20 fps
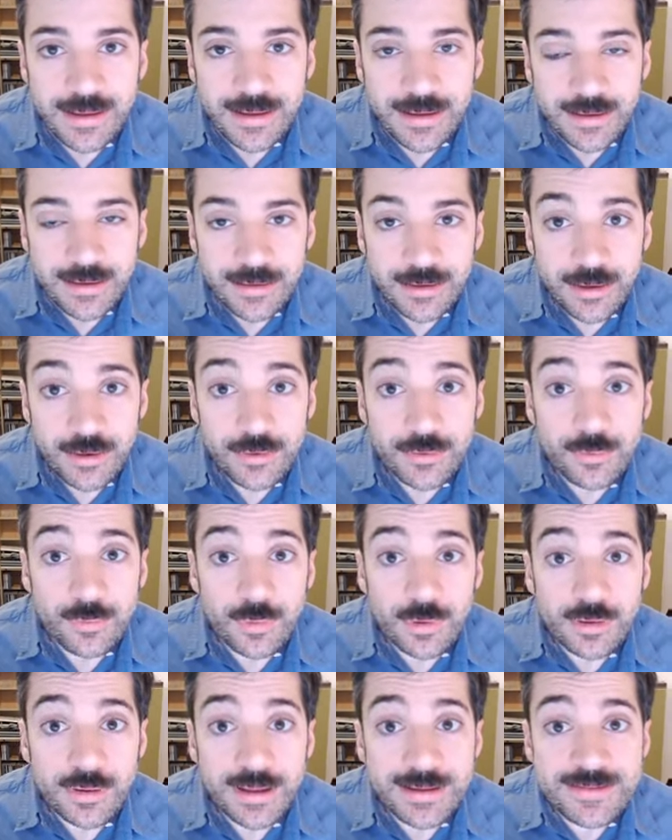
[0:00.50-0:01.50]

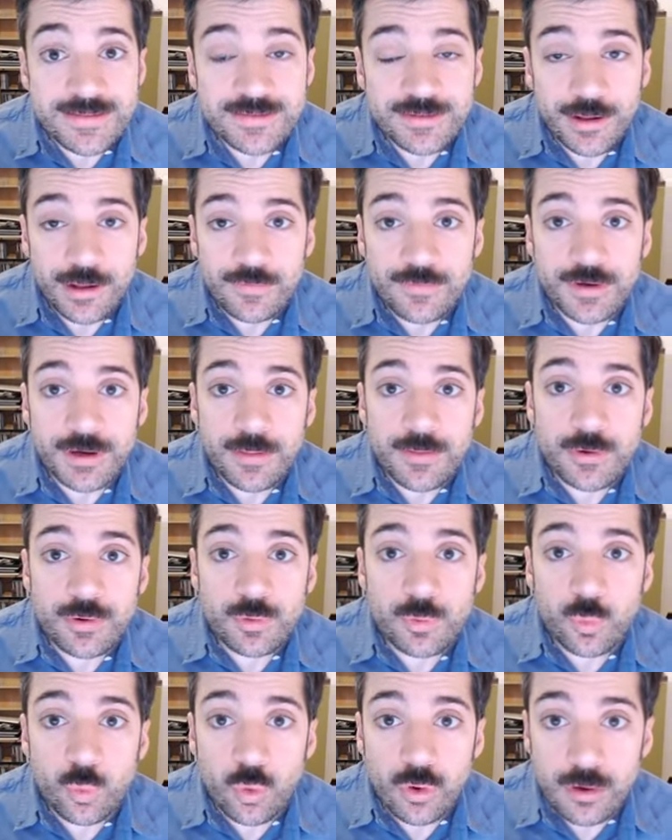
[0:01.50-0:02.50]
Hello, let's solve
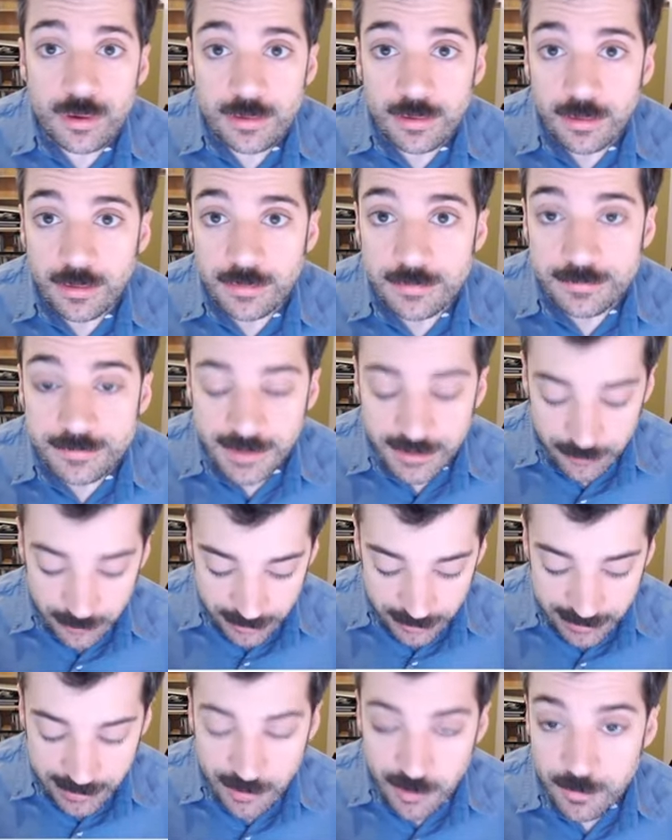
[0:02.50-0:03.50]
another Wordle. I
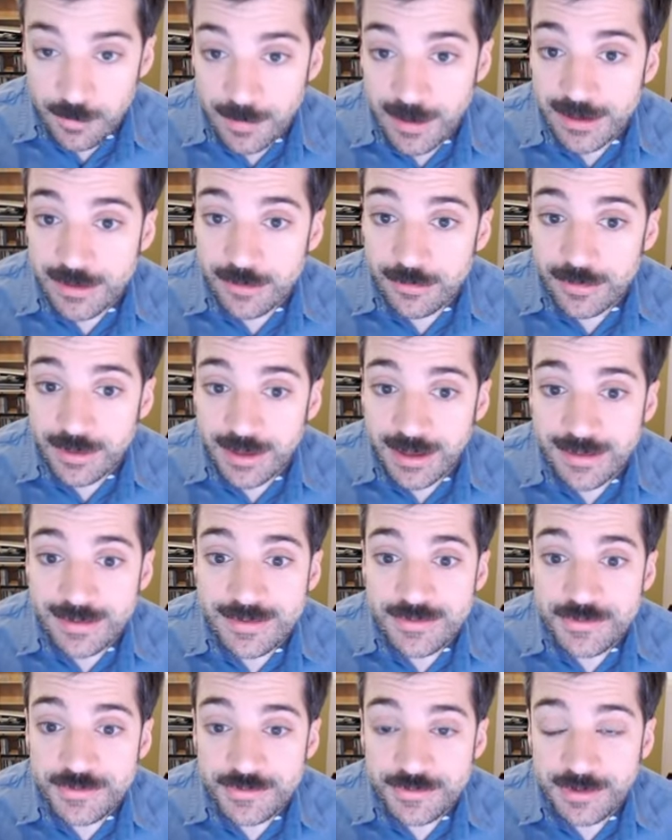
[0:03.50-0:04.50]
really hope I don't
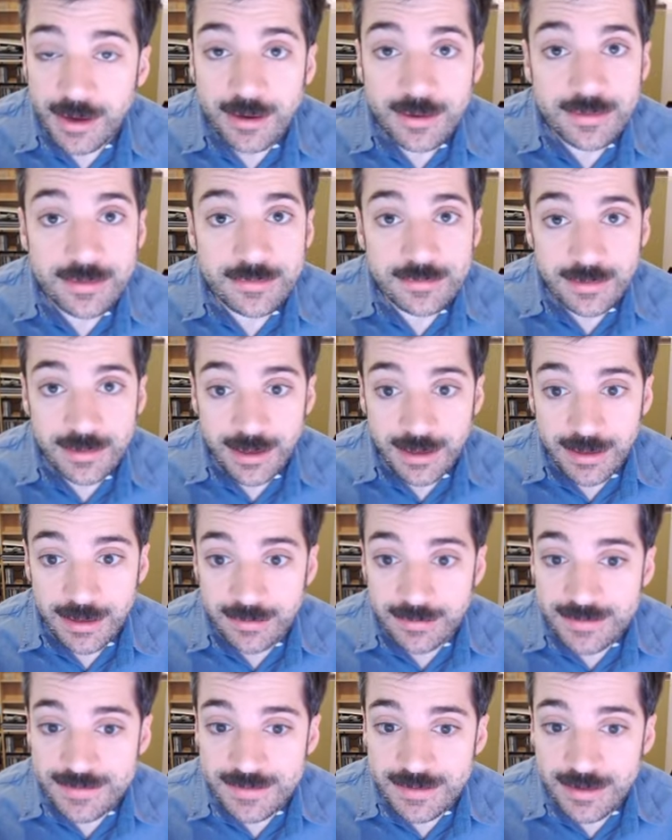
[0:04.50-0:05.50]
get stuck today,
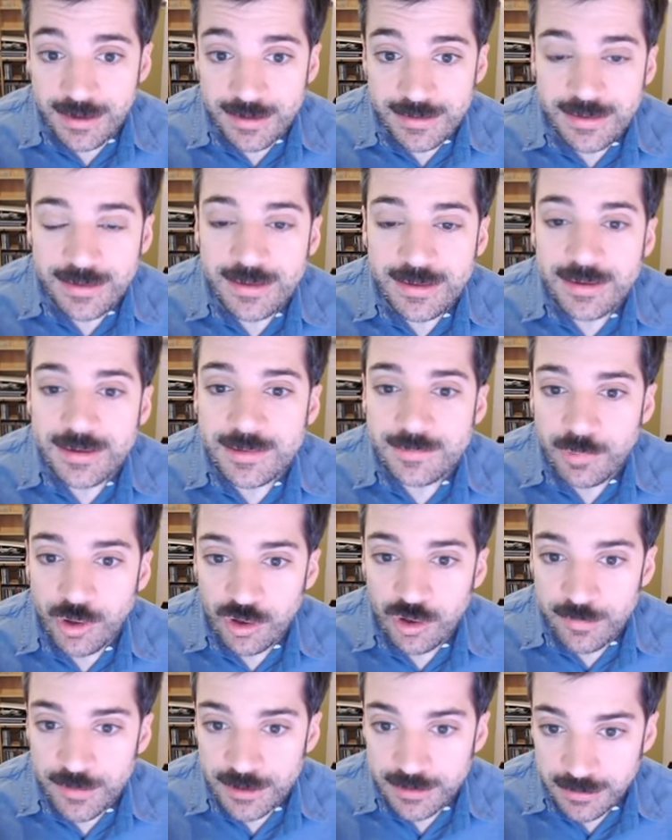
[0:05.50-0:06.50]
at least not
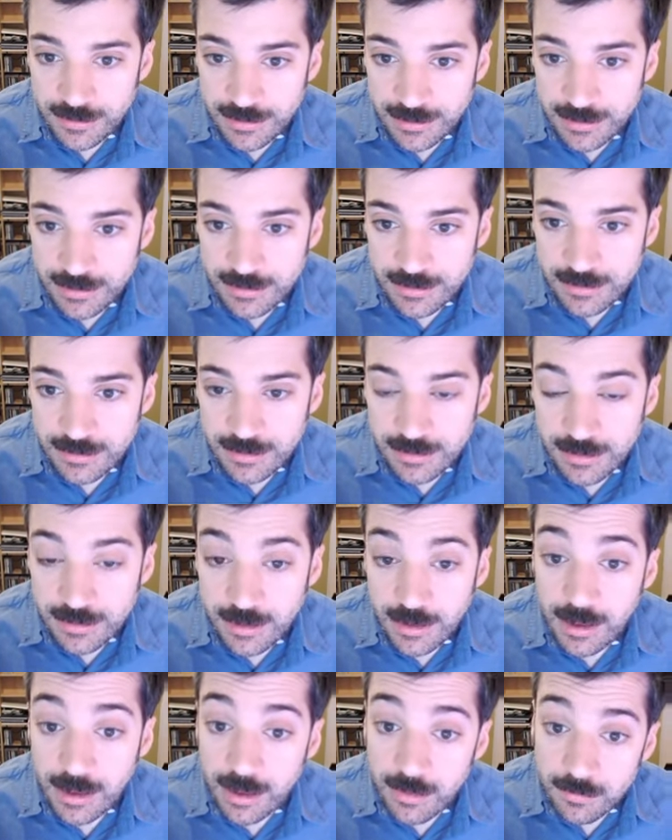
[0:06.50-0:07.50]
permanently.
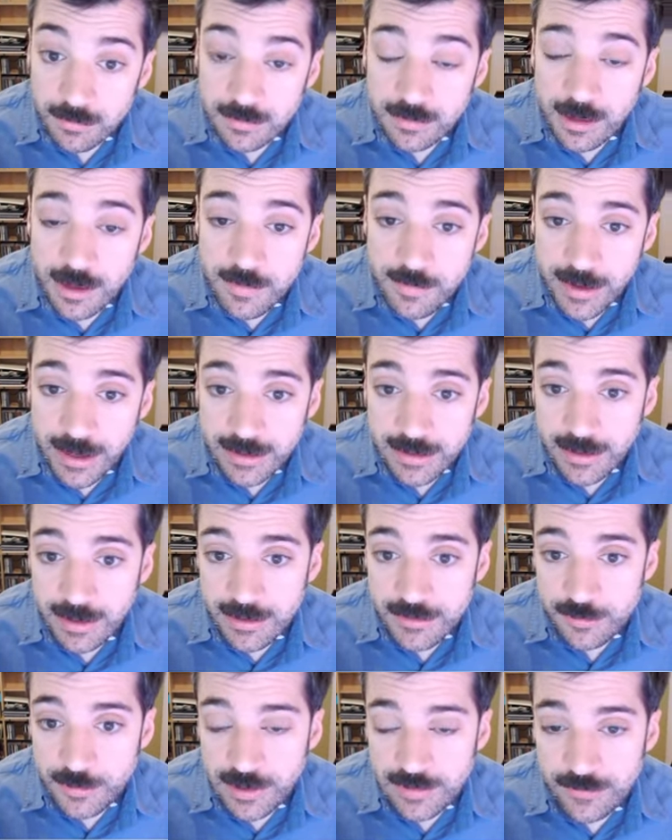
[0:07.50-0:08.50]
Oh, not a bad
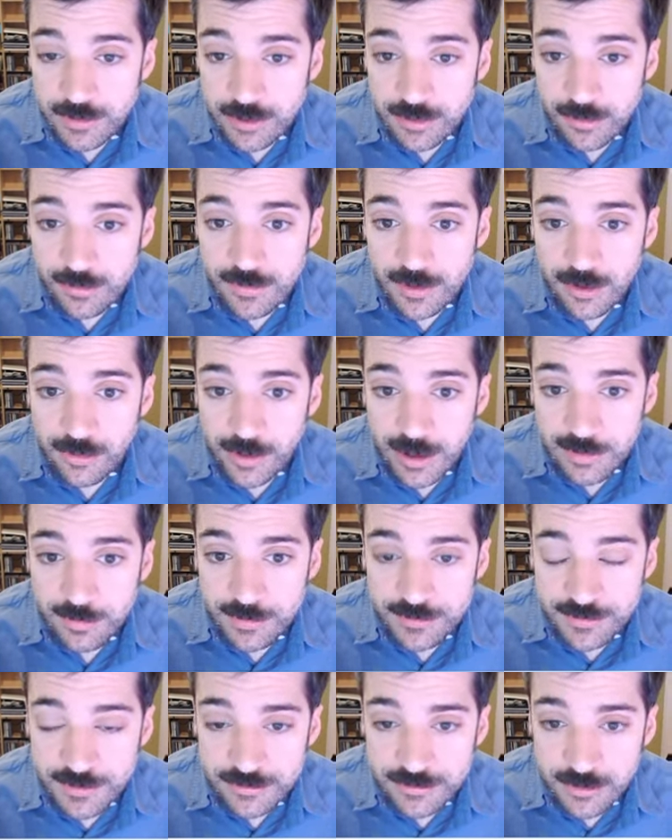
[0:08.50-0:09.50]
guess. We have a U in the correct
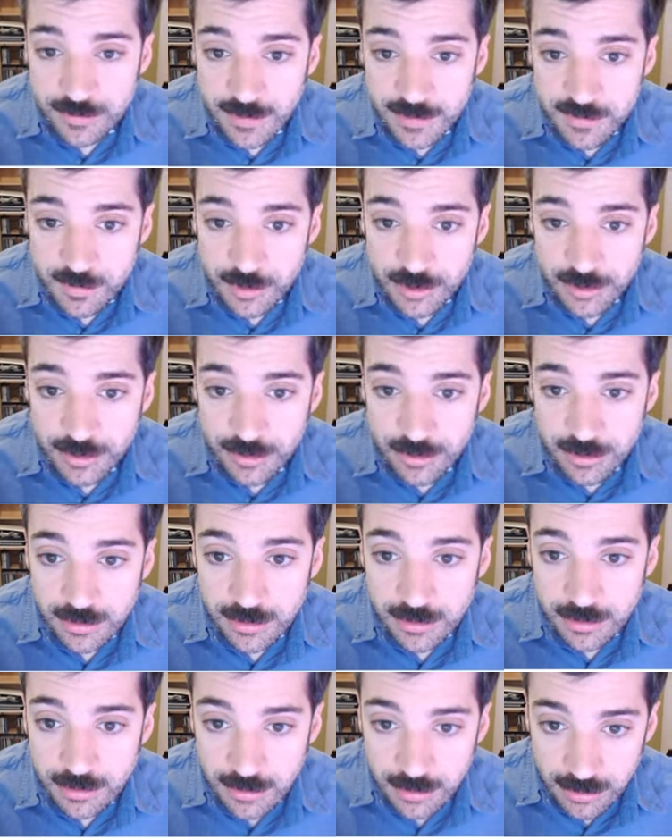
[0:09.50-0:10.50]
position. That's pretty
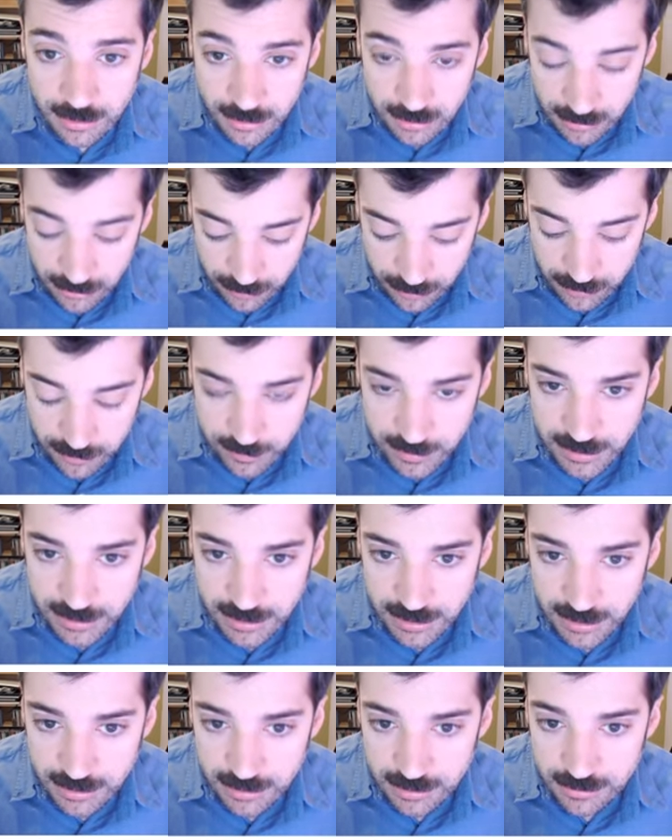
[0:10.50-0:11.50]
good. Could
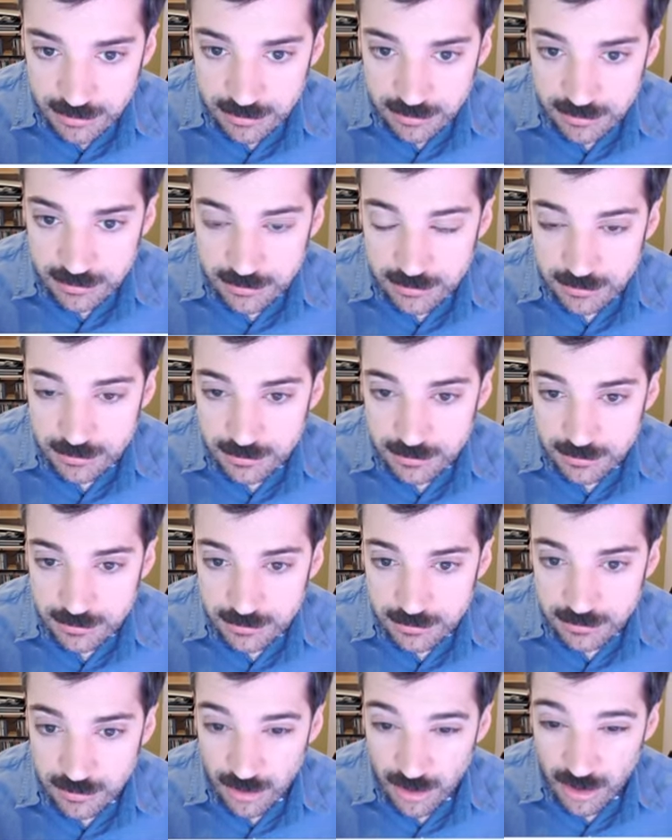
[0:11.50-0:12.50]
be
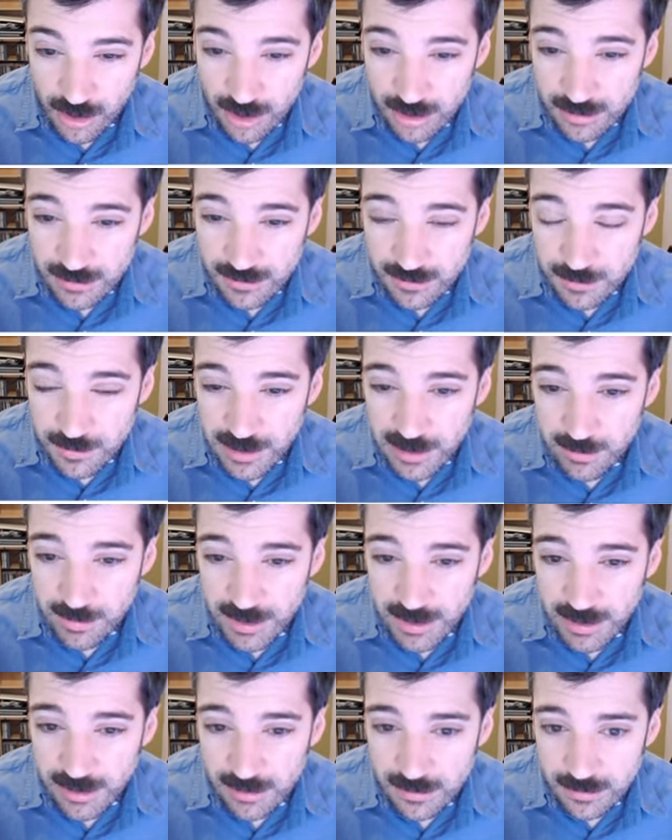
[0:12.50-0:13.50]
taunt,
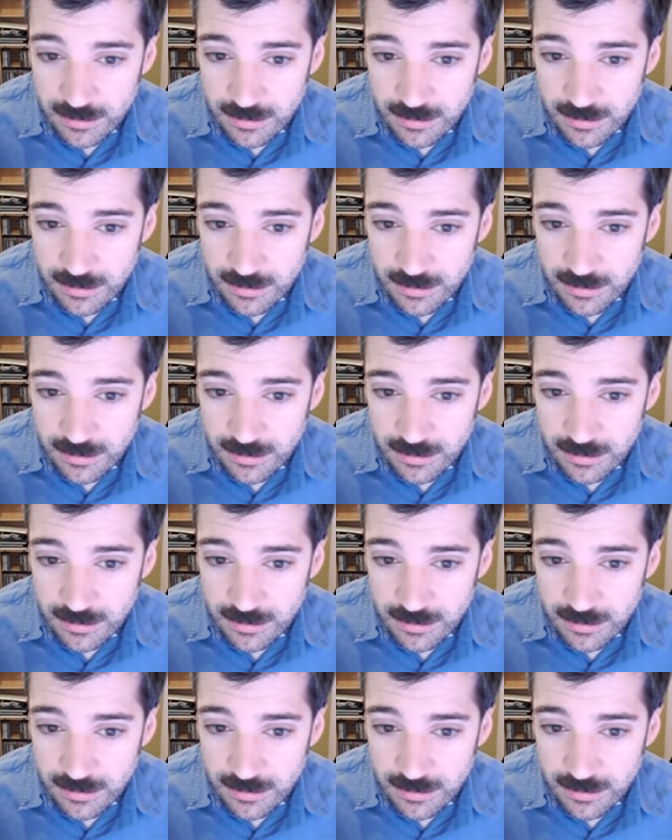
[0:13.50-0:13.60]
maybe?